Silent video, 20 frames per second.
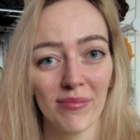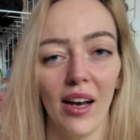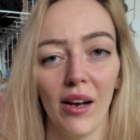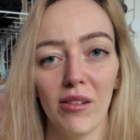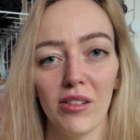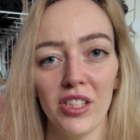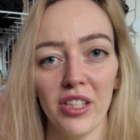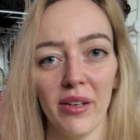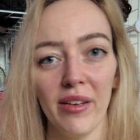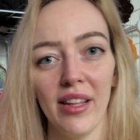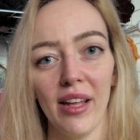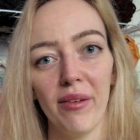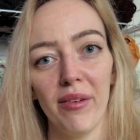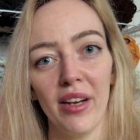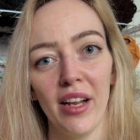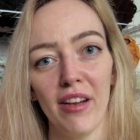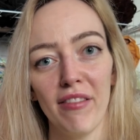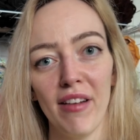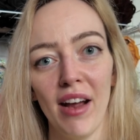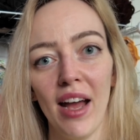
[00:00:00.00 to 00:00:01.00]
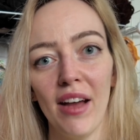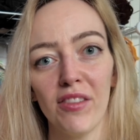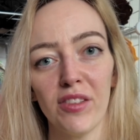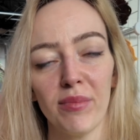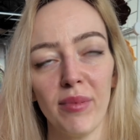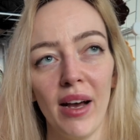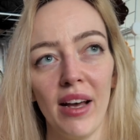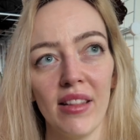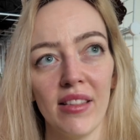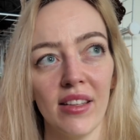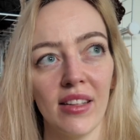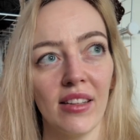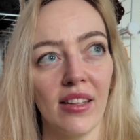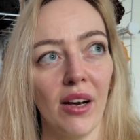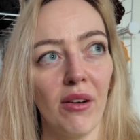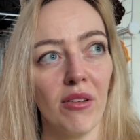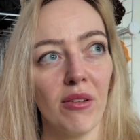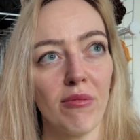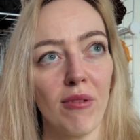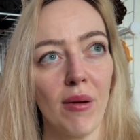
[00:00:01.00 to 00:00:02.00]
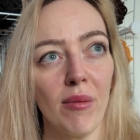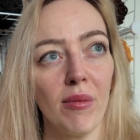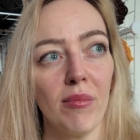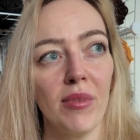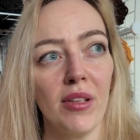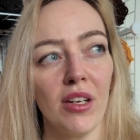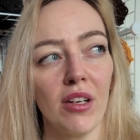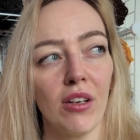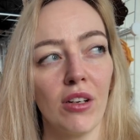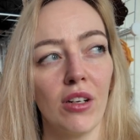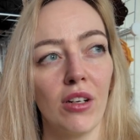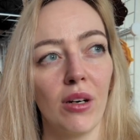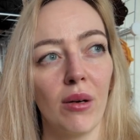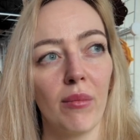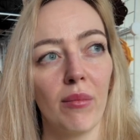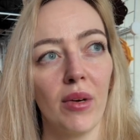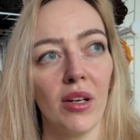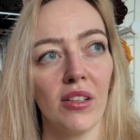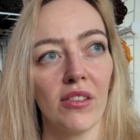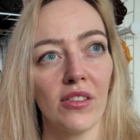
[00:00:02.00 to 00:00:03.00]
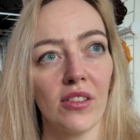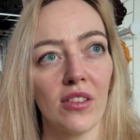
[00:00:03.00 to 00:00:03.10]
I'll show you that when it arrives, but I think that will probably come